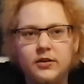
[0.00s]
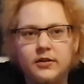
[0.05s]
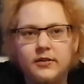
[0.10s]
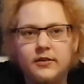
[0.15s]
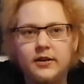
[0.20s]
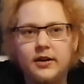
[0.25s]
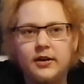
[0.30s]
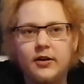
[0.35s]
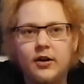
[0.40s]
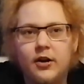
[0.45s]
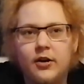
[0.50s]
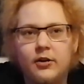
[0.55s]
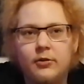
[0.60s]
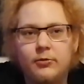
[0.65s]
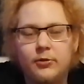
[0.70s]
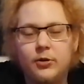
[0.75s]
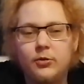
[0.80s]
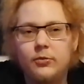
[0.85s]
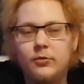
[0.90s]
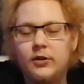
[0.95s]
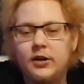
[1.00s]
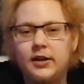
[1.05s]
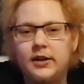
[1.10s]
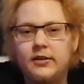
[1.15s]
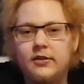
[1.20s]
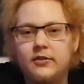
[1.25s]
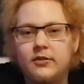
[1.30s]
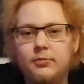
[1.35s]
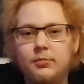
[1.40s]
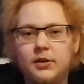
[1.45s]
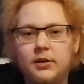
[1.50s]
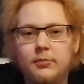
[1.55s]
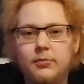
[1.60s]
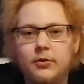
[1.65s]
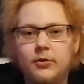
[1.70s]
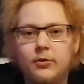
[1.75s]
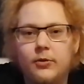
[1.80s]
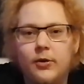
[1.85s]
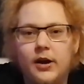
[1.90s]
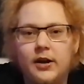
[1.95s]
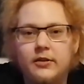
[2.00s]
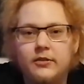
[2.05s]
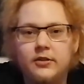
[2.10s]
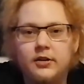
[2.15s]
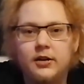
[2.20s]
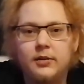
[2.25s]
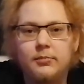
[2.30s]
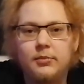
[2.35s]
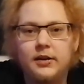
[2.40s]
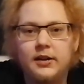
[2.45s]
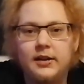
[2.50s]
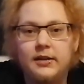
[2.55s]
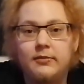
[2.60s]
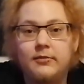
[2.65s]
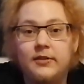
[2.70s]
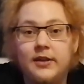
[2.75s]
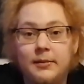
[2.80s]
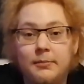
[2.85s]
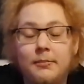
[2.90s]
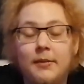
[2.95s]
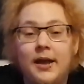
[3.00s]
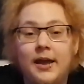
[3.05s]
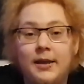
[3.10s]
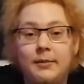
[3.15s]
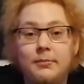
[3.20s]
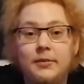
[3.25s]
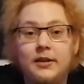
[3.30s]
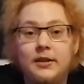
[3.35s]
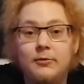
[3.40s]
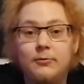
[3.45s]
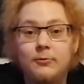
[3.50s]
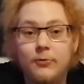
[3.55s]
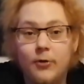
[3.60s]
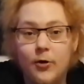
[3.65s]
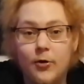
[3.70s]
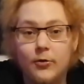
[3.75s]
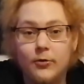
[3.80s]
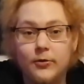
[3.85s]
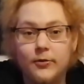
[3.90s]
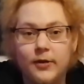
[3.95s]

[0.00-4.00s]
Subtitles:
There are a few religious people who actually believe they may be wrong.